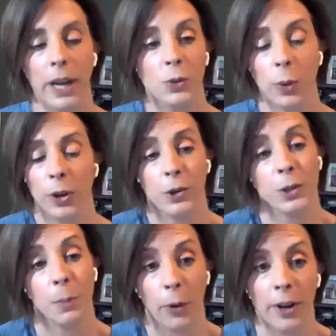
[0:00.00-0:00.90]
is where your
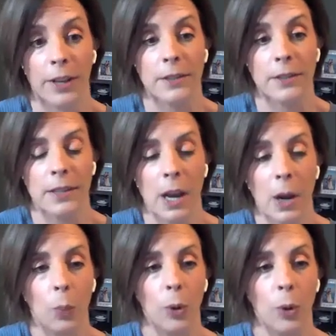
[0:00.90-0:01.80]
support is
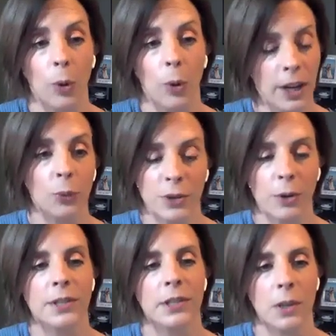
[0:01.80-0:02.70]
and where you're going to get
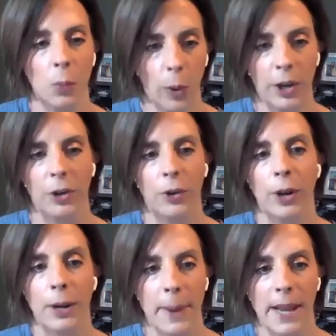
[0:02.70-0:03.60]
resources and where
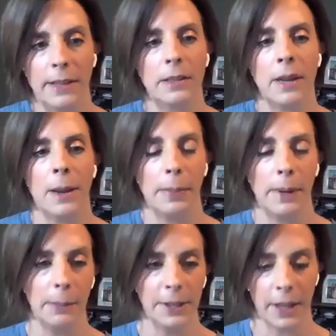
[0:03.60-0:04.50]
you're going to best
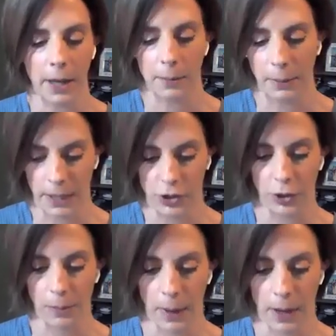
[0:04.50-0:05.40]
be able to
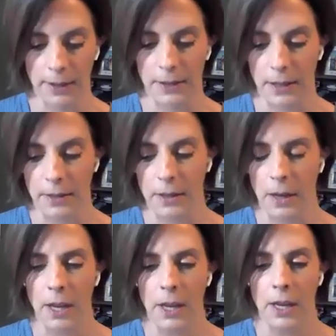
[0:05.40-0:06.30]
implement your
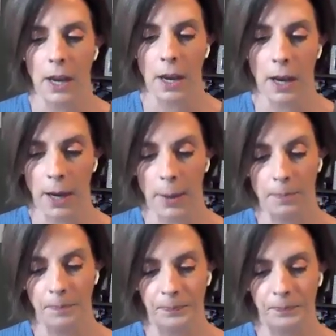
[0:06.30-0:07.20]
policies.
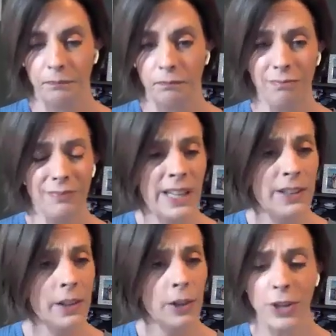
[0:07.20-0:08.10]

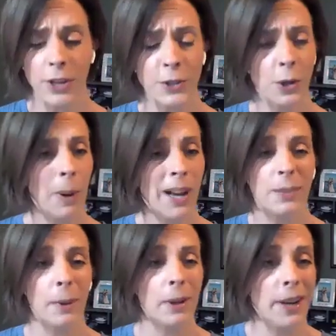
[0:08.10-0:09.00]
There's also a
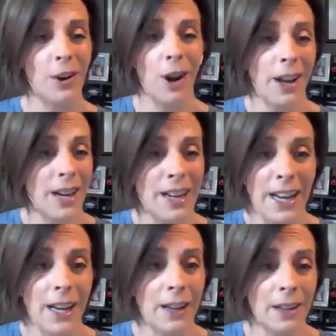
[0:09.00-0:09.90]
possibility you're not going to
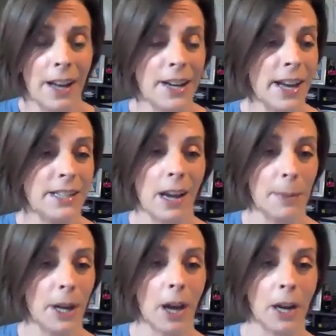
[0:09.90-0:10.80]
need a nighttime
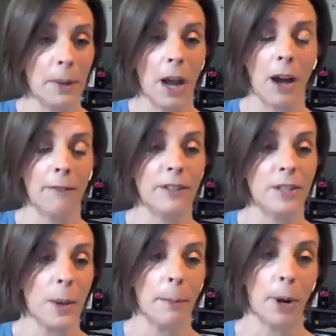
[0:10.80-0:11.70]
economy
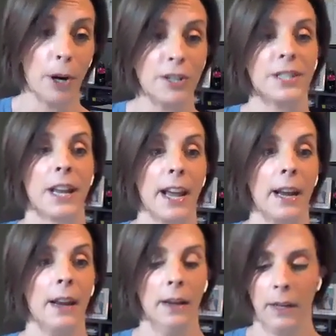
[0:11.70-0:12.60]
office per se.
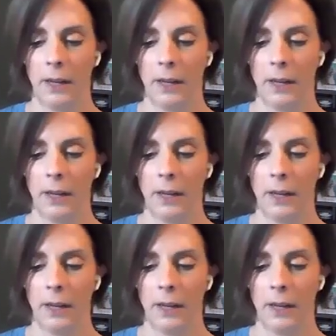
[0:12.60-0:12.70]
